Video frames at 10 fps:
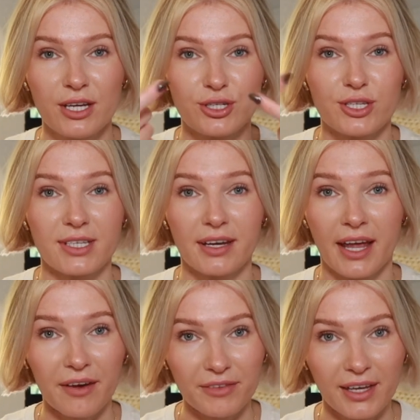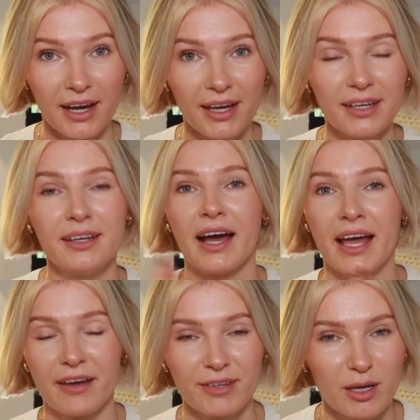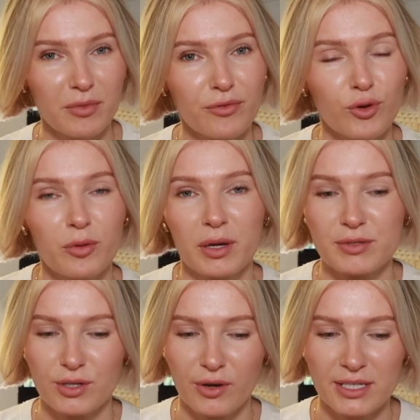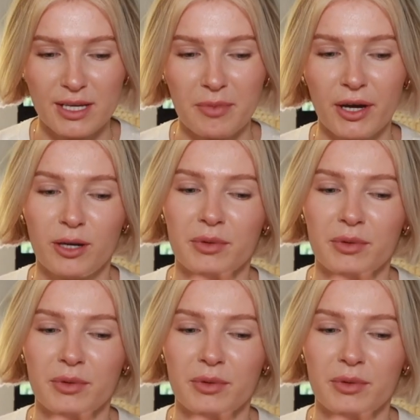just on half the eye. I have done it before, but I wasn't crazy about it.